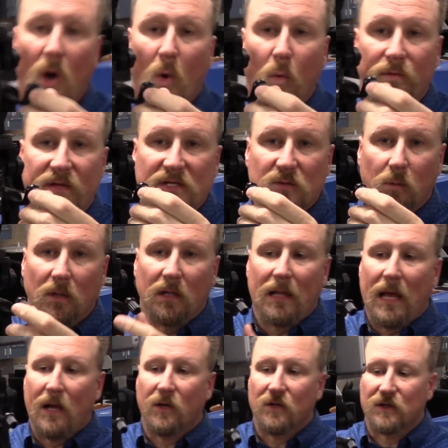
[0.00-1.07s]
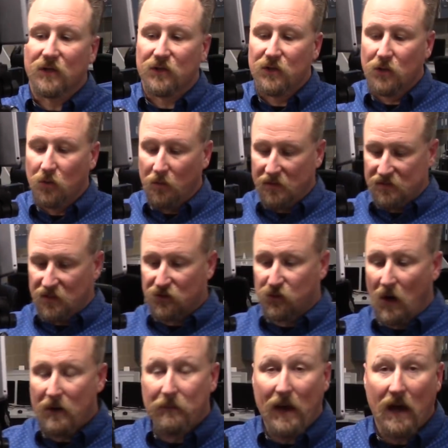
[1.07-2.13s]
What this will allow you to do is the
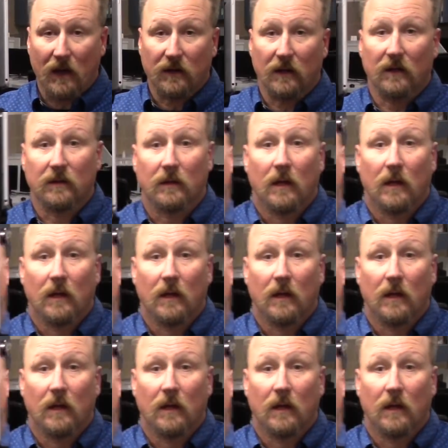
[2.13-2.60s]
tripod,